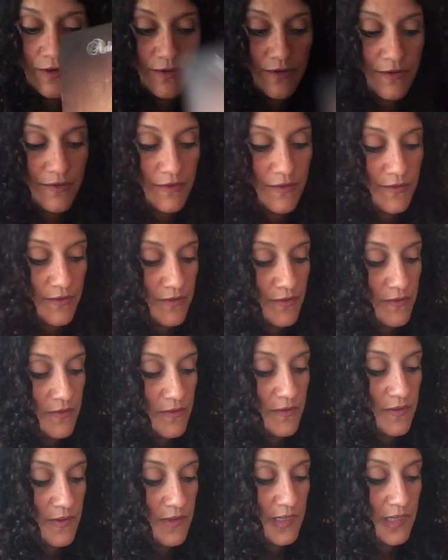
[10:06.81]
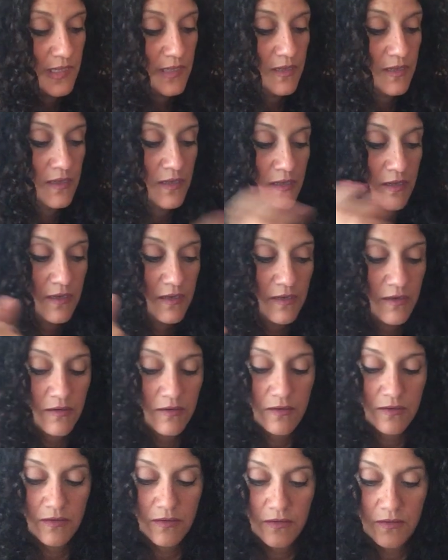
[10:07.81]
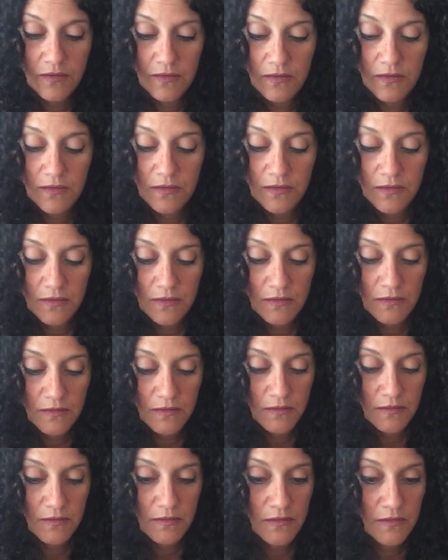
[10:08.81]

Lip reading: No one is speaking in this clip.